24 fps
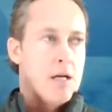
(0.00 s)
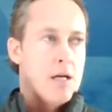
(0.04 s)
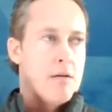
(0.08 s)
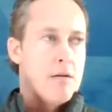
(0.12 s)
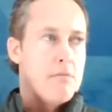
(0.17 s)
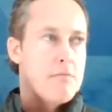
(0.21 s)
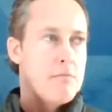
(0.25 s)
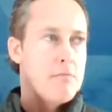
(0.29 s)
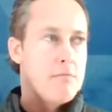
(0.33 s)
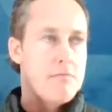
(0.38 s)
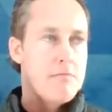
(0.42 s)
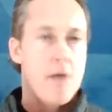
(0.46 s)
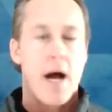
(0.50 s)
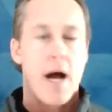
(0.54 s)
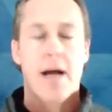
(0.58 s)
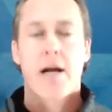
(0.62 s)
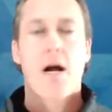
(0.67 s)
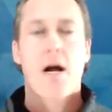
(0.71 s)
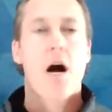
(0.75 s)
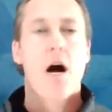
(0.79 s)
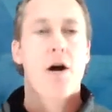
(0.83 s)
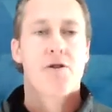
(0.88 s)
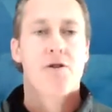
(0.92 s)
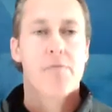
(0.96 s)
my
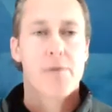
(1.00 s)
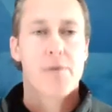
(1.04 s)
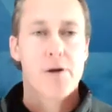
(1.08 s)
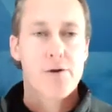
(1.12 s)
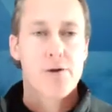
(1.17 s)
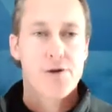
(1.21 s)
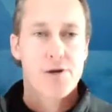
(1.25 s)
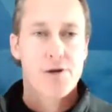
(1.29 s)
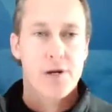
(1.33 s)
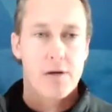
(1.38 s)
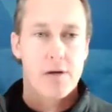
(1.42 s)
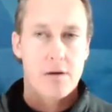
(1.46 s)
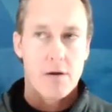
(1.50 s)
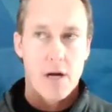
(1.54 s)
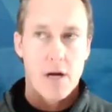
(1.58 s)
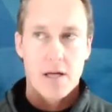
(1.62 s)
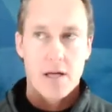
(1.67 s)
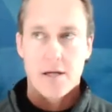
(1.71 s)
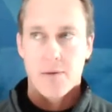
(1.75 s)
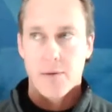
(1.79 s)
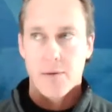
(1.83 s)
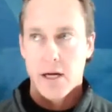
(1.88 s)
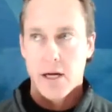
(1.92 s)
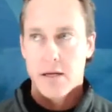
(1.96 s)
contribution as
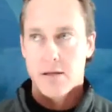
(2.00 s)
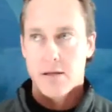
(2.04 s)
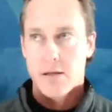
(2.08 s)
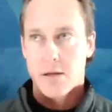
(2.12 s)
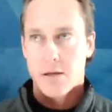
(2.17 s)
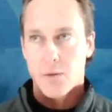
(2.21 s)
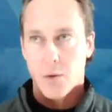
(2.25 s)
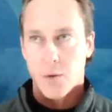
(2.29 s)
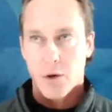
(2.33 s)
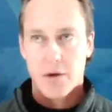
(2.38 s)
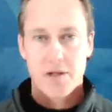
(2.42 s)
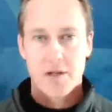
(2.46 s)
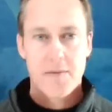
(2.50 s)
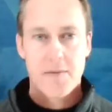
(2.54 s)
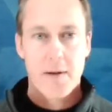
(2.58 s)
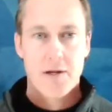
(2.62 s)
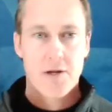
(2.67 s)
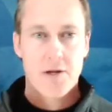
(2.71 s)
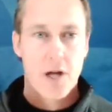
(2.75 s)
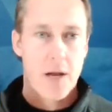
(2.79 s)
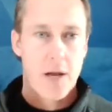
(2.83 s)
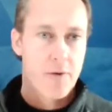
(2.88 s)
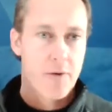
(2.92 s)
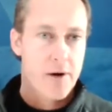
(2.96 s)
it relates to the world of
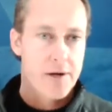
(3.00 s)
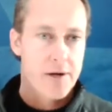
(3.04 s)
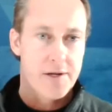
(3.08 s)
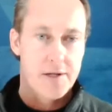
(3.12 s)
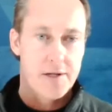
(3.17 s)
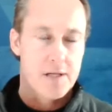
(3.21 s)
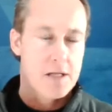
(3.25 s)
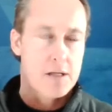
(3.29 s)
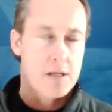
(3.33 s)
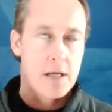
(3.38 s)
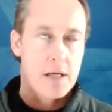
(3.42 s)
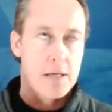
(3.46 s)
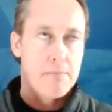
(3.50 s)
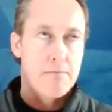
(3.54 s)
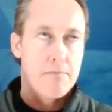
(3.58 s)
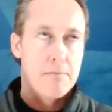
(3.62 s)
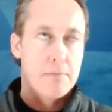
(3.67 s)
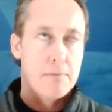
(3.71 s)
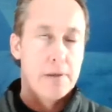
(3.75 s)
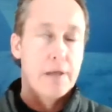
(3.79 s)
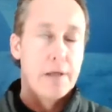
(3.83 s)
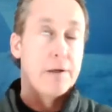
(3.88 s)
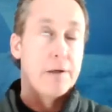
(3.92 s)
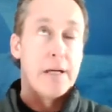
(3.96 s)
special operations, like
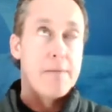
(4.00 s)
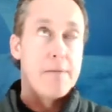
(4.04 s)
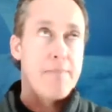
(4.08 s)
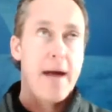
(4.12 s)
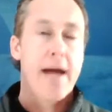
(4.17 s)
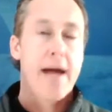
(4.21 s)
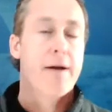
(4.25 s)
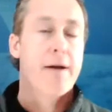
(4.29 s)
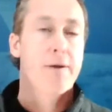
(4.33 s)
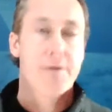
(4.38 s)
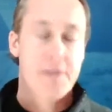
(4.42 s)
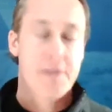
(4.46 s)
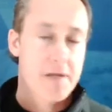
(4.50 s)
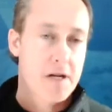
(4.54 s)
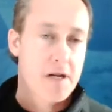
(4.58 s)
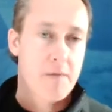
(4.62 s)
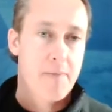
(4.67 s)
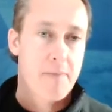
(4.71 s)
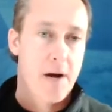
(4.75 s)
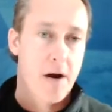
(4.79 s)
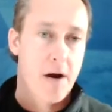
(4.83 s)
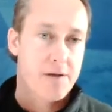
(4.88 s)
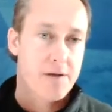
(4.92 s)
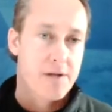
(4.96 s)
literally pales in
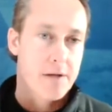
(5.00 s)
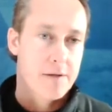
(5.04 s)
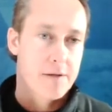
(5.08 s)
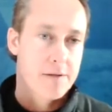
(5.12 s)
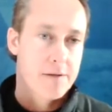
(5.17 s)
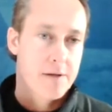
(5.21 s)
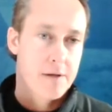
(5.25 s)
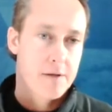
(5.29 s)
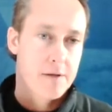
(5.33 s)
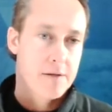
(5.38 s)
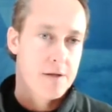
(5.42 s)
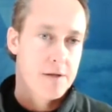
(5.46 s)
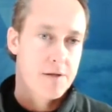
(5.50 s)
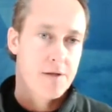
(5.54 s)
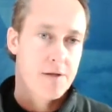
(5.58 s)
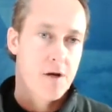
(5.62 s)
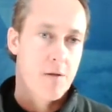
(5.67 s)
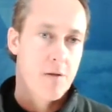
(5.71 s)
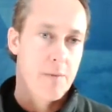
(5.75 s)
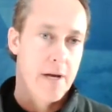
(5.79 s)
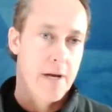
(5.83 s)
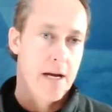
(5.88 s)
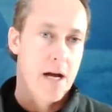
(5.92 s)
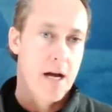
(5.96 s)
comparison to so
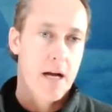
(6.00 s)
many.